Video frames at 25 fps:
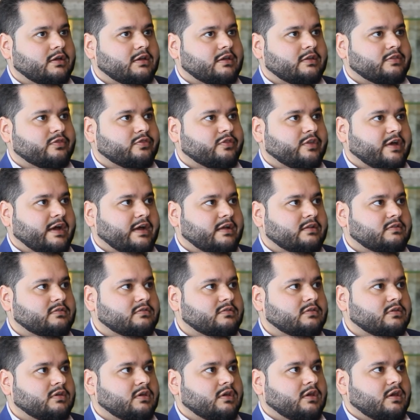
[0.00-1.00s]
in
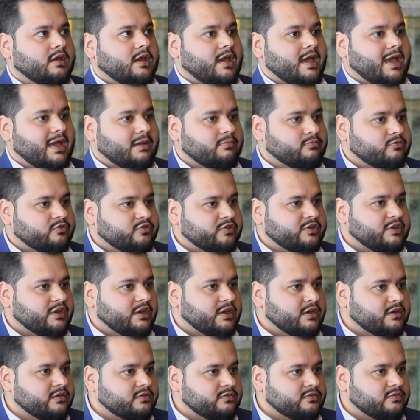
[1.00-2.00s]
that
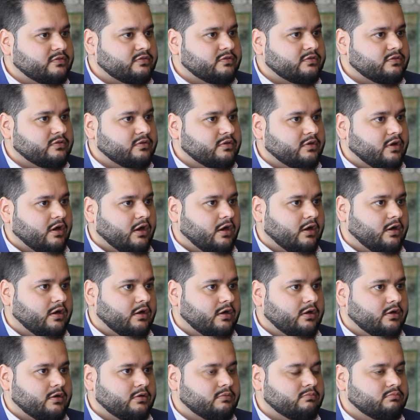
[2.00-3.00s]
MGAs
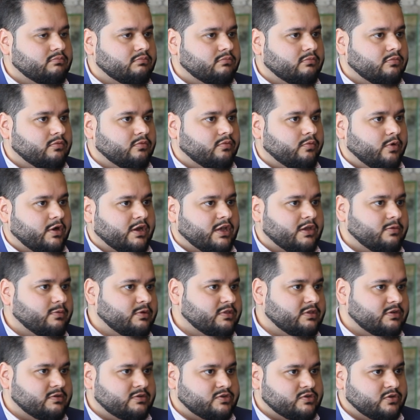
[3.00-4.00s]
are working
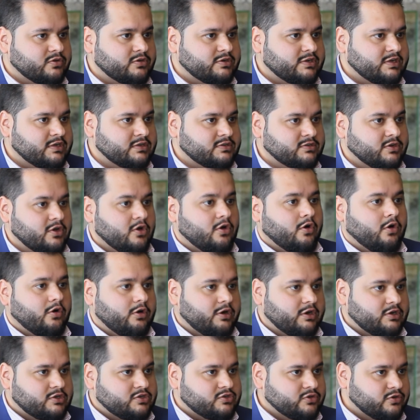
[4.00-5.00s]
with insurtechs,
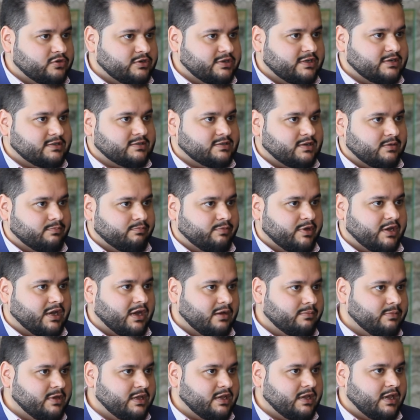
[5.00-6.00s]
or insurtechs are
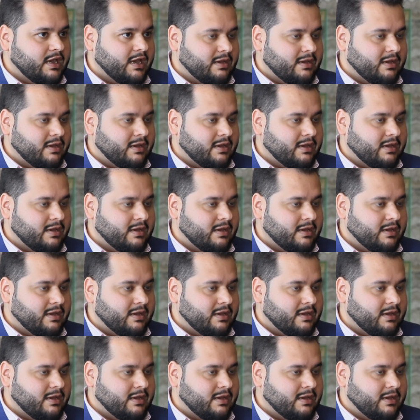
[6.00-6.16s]
becoming